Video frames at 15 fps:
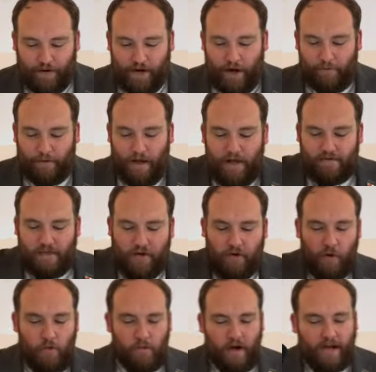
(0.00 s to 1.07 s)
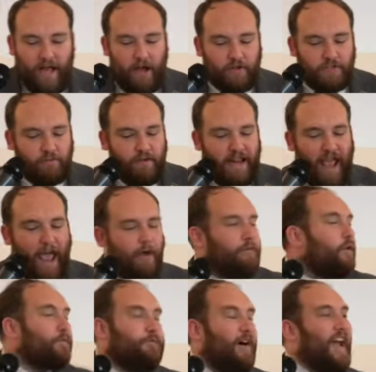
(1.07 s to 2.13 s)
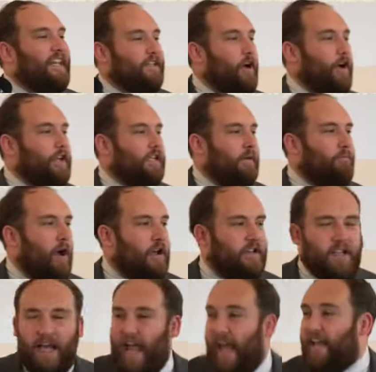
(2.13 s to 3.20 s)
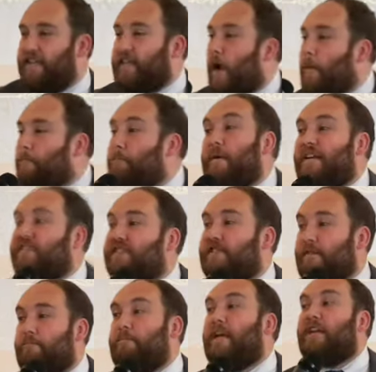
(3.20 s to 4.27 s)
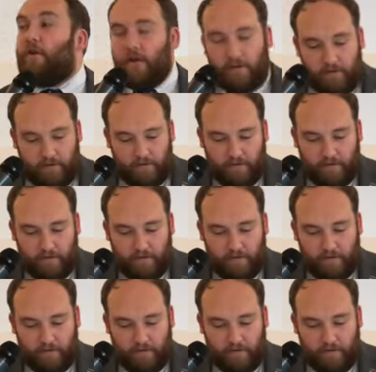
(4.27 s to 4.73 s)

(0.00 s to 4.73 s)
enough that no one else would ever find out about his misdemeanor.